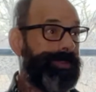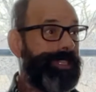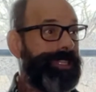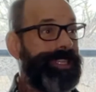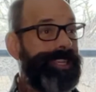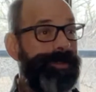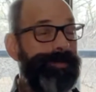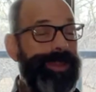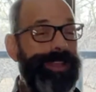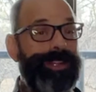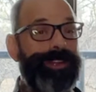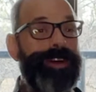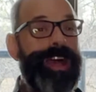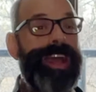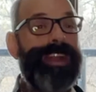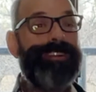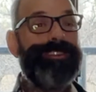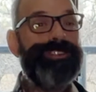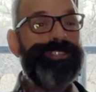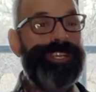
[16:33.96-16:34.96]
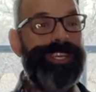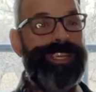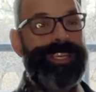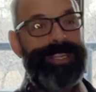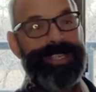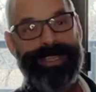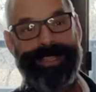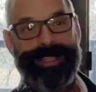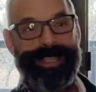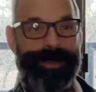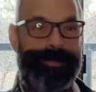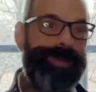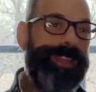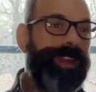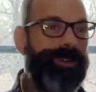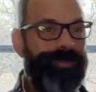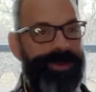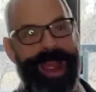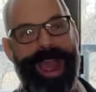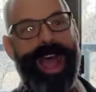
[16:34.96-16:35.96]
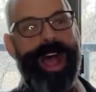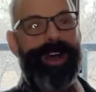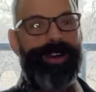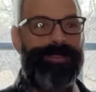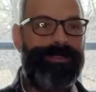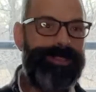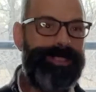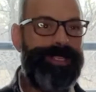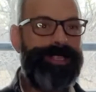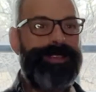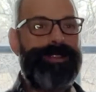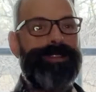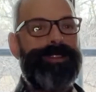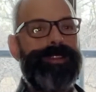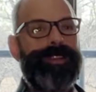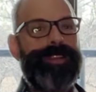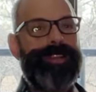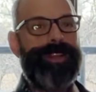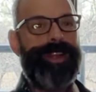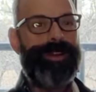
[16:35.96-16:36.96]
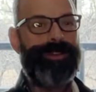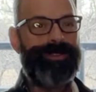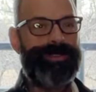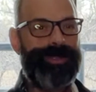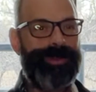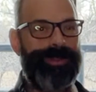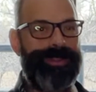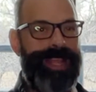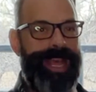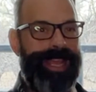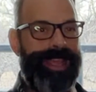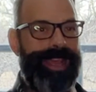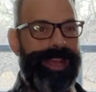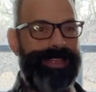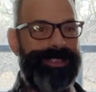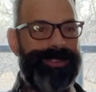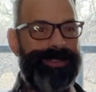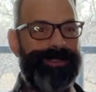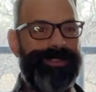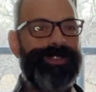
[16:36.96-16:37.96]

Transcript: give me a little energy and get me around and, doing that kind of stuff.